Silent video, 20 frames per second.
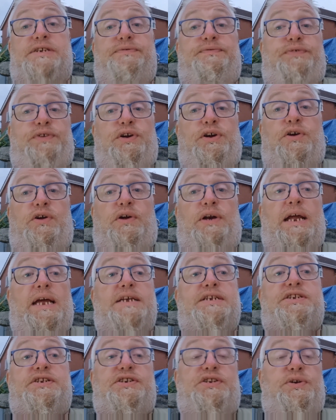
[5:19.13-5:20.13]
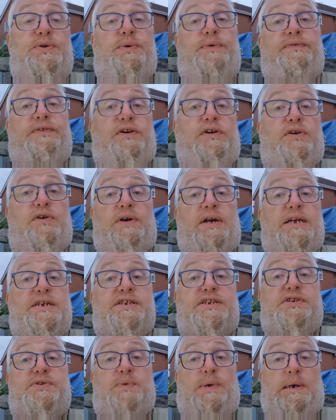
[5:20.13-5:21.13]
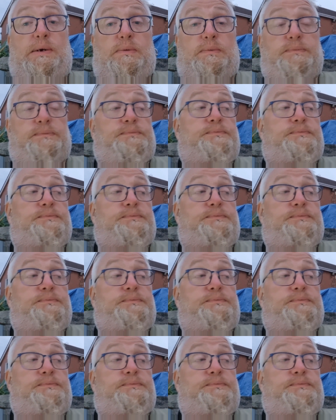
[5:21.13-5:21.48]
some Virkon S and do it with Virkon S as well,